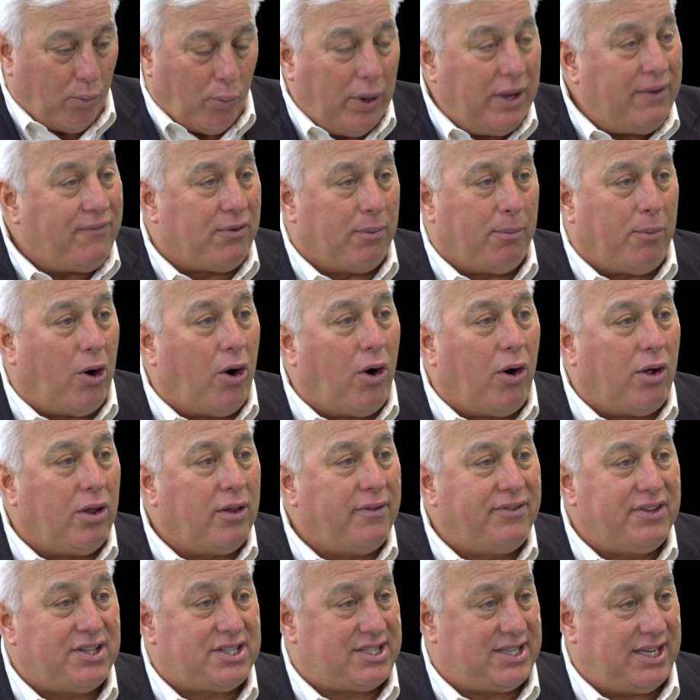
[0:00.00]
away from
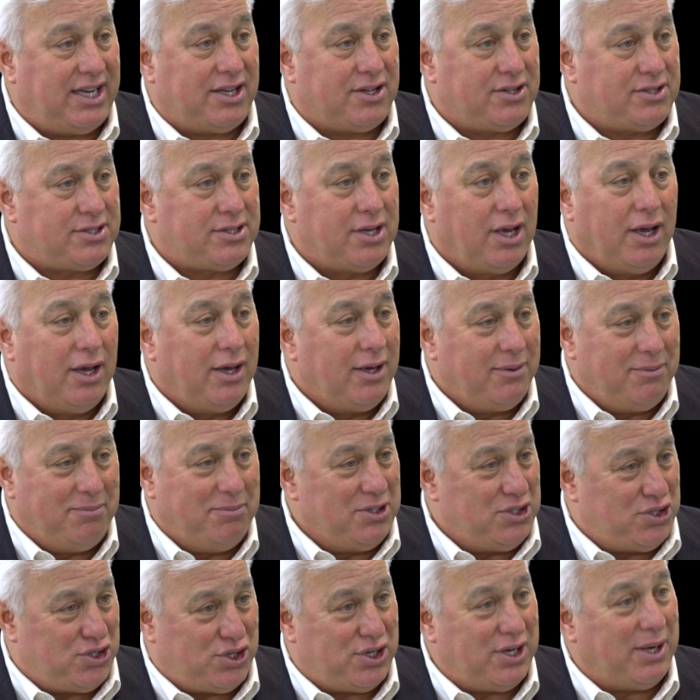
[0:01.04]
all the
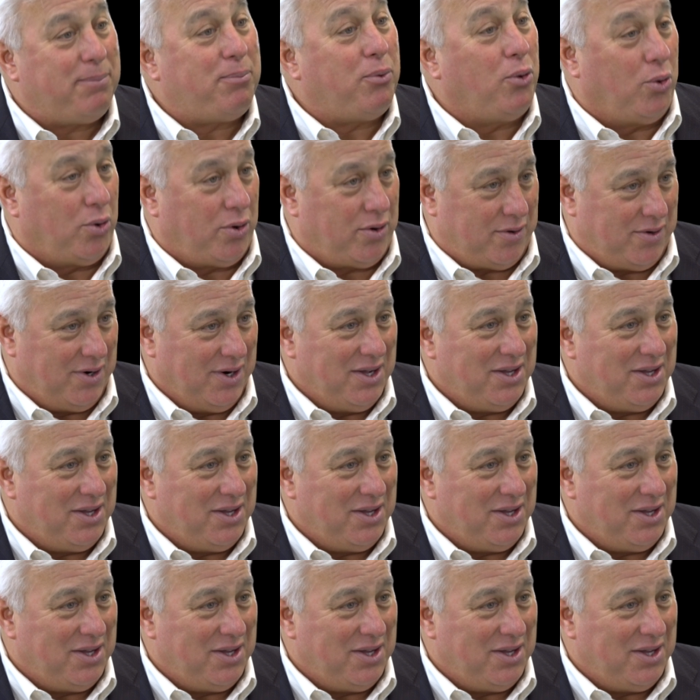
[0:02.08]
salesmanship or